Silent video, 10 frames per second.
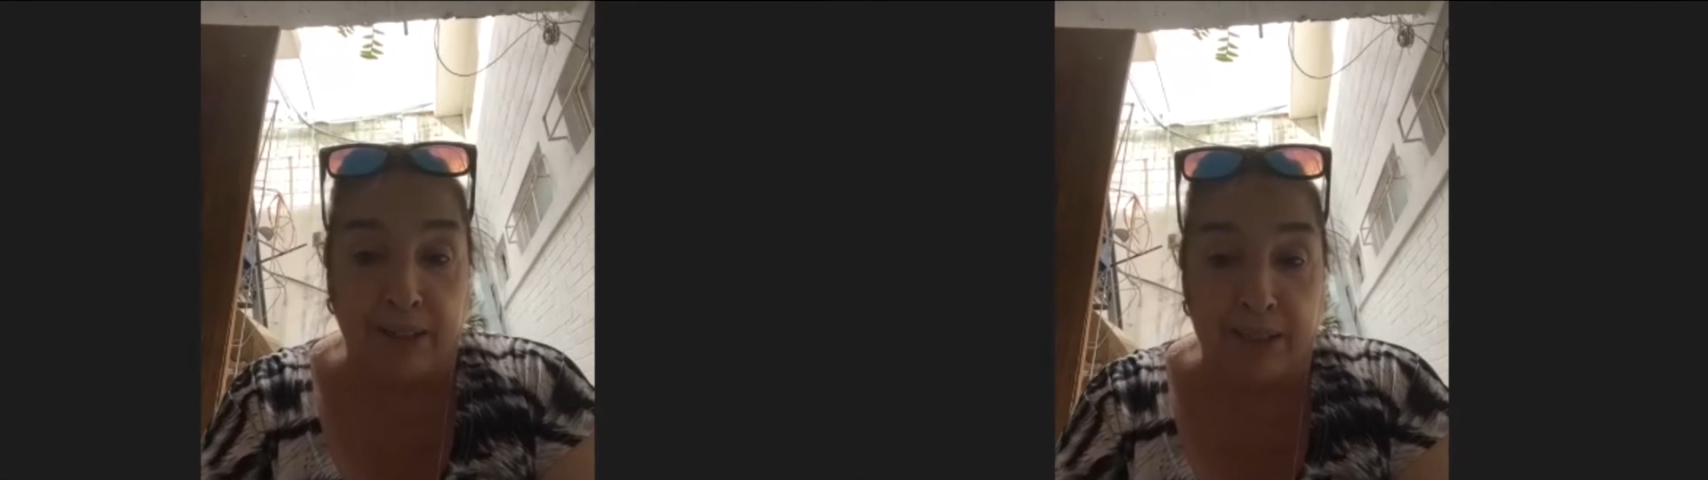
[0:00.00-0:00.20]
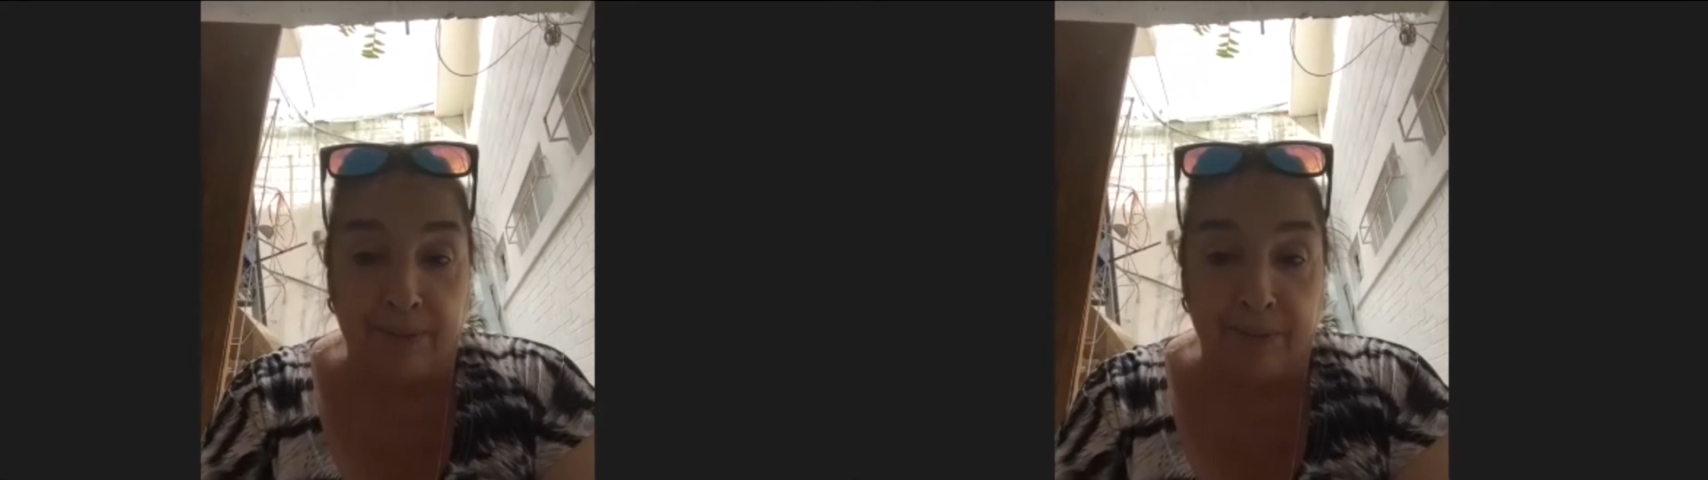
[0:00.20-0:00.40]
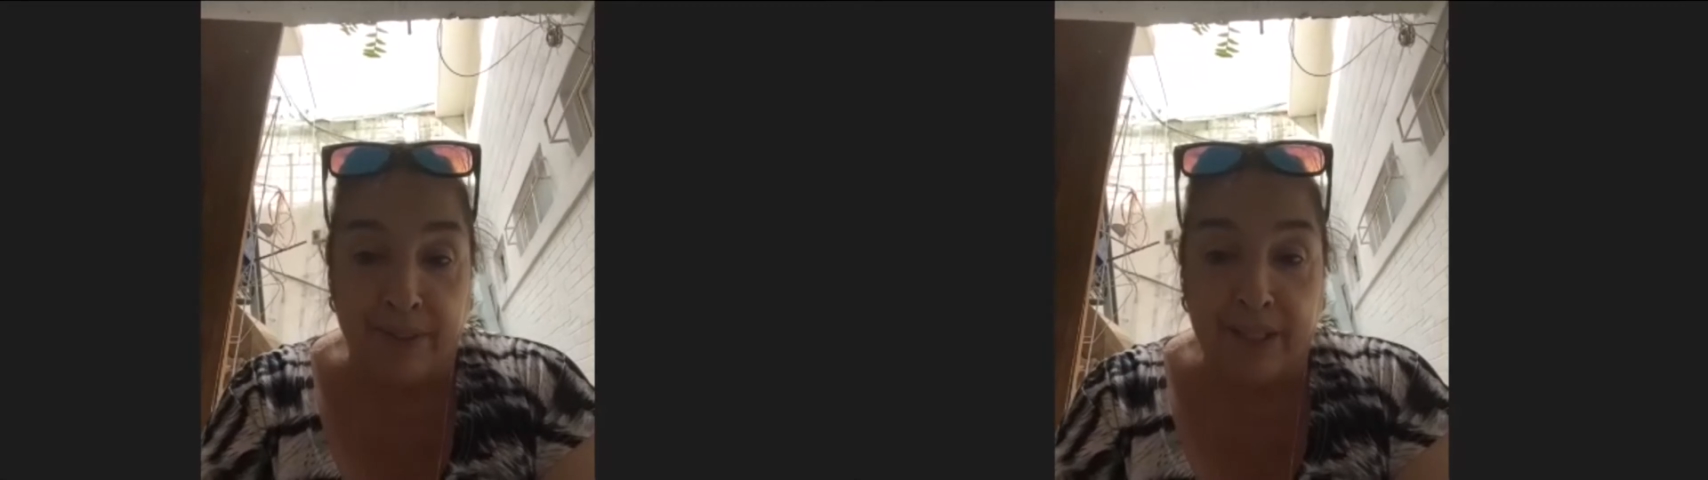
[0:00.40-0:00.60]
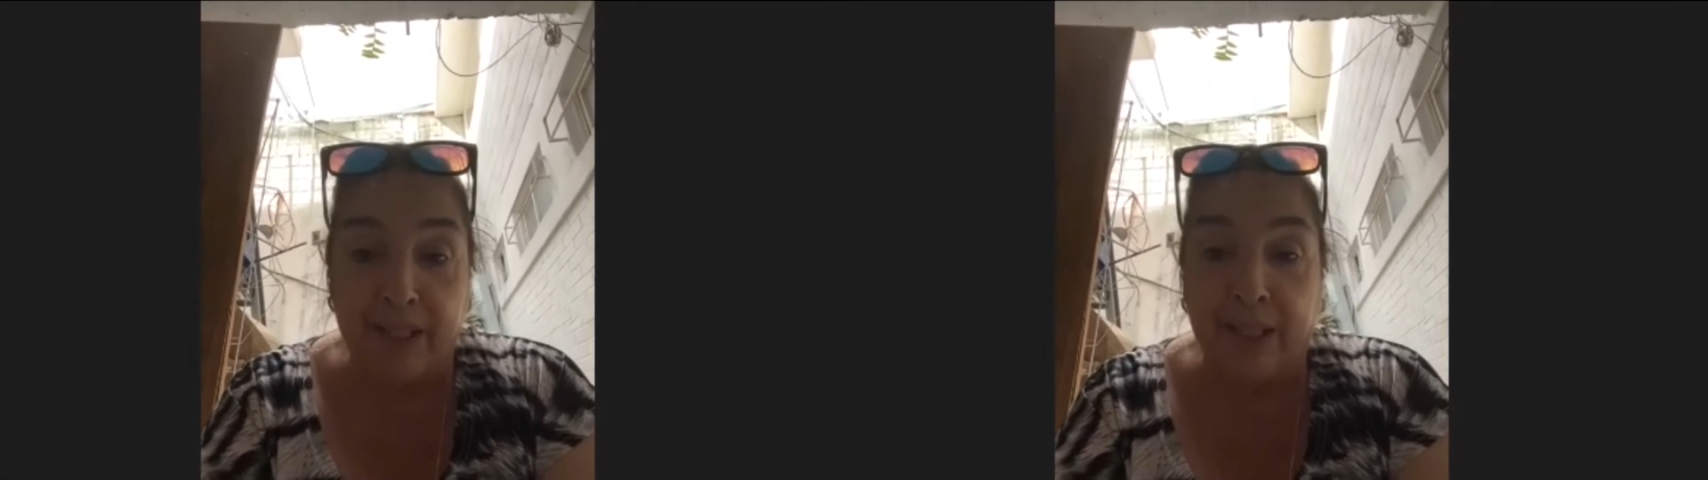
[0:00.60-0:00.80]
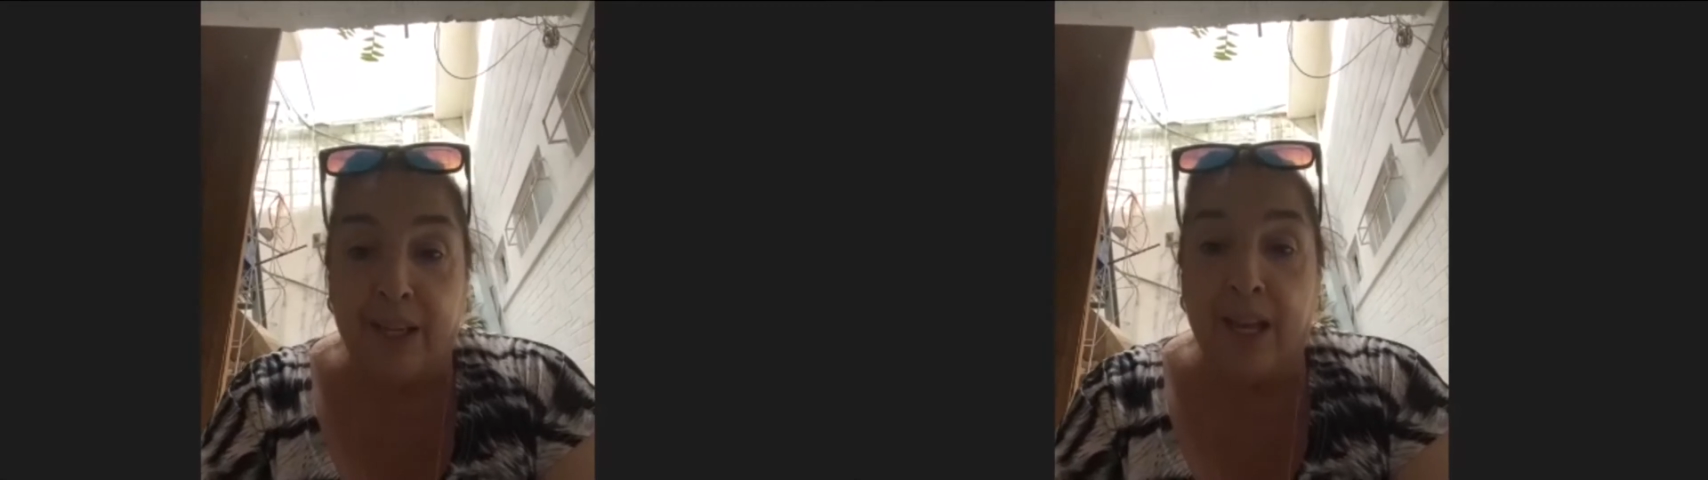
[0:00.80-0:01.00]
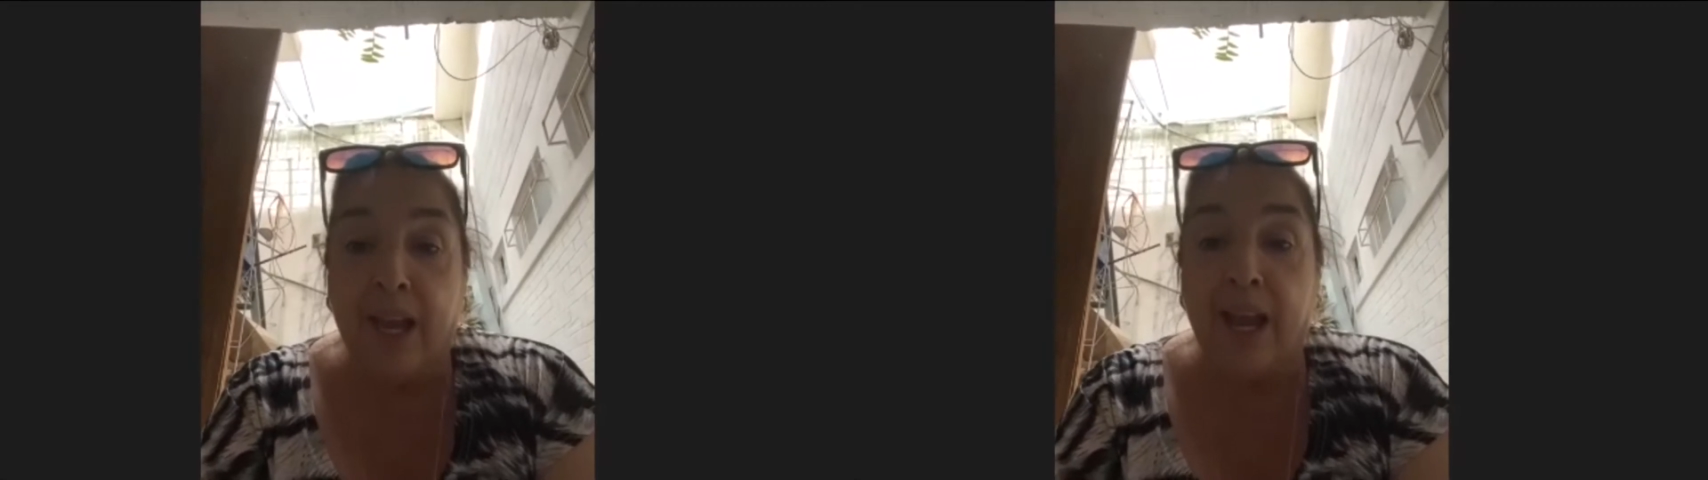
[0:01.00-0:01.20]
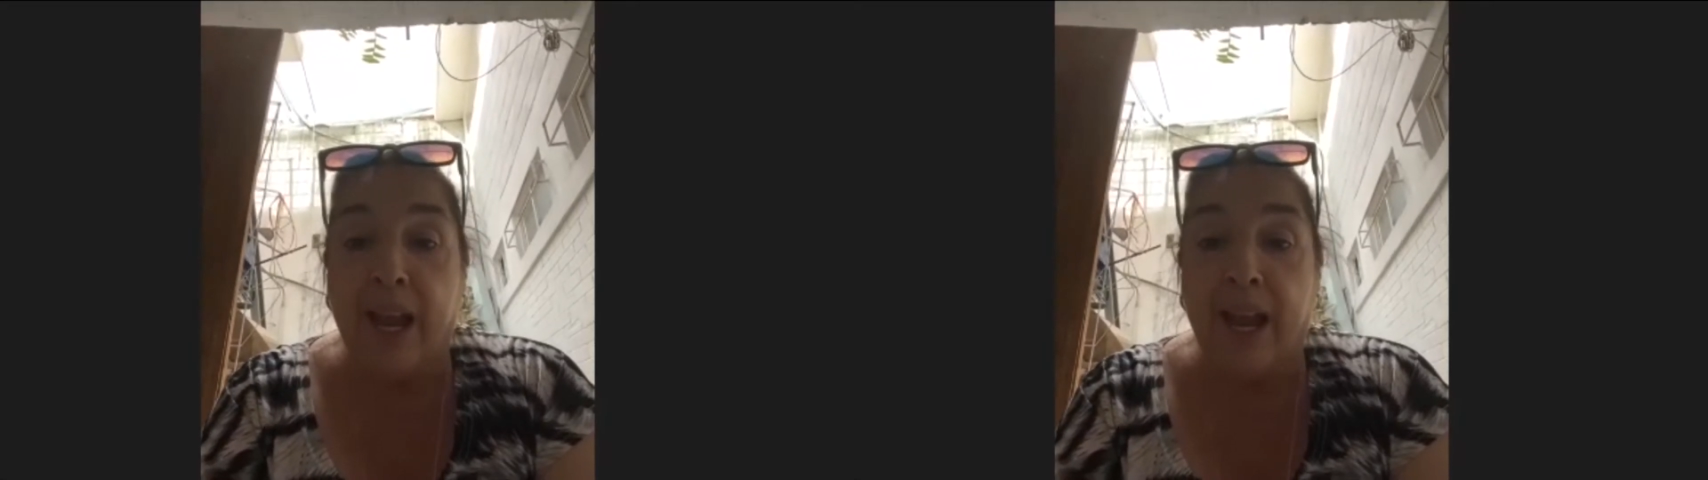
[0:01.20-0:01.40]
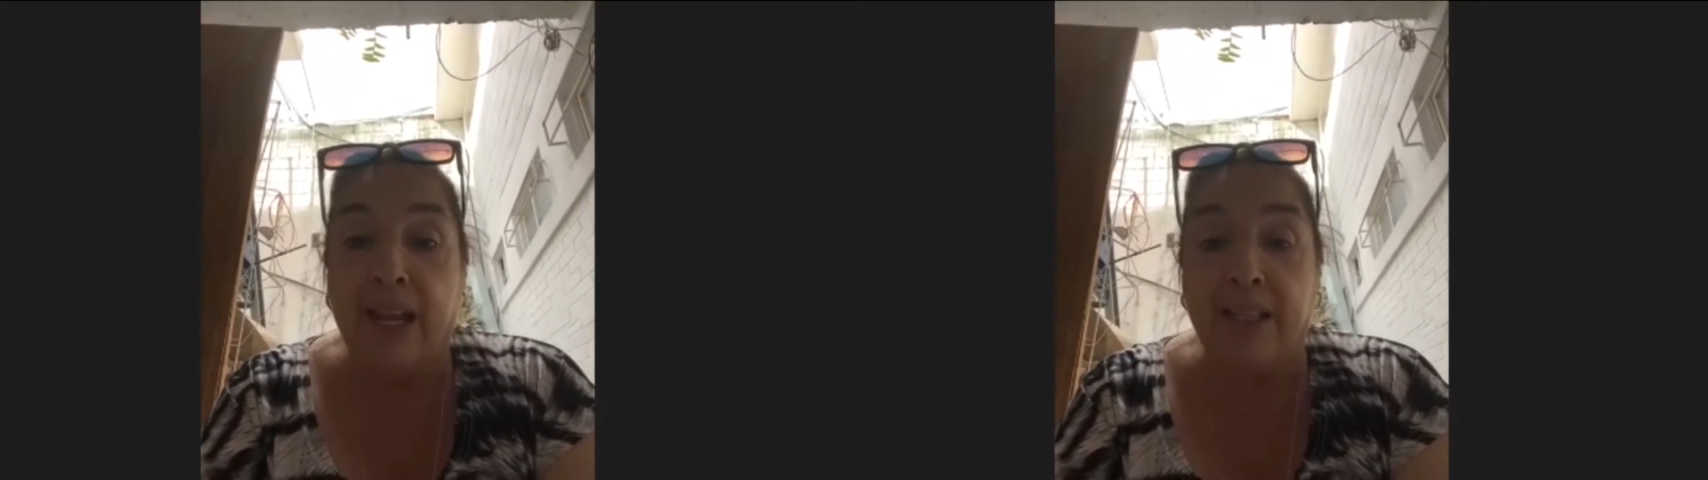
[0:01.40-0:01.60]
it,
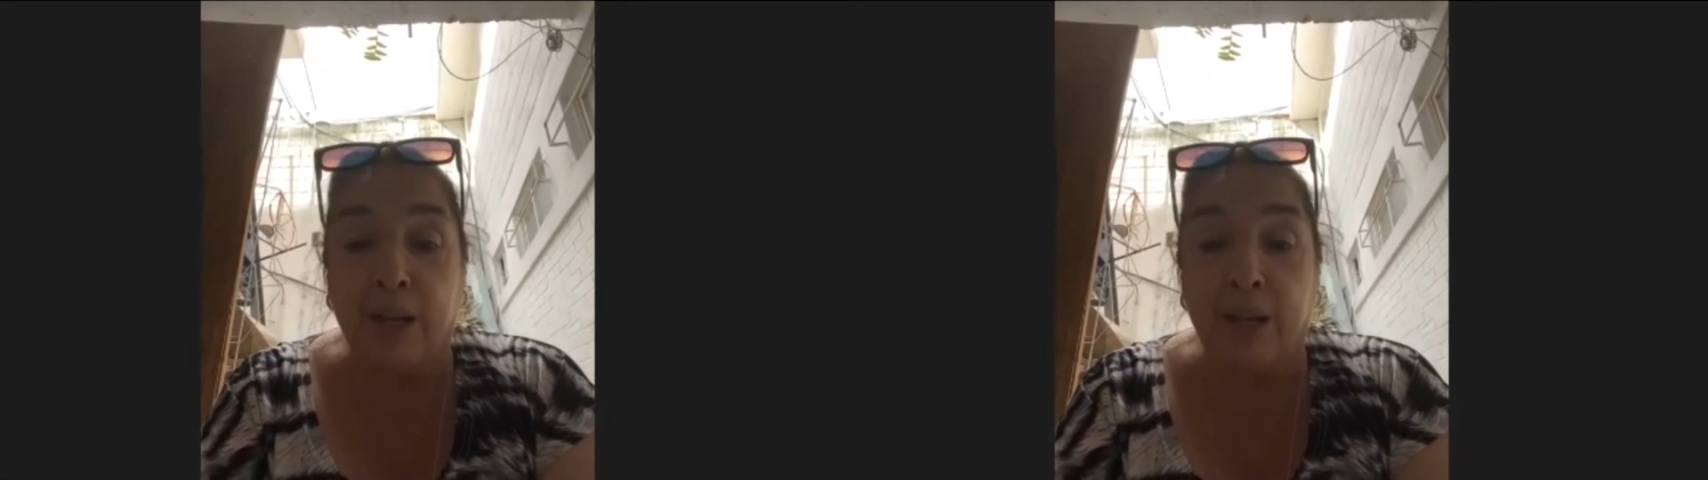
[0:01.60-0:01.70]
and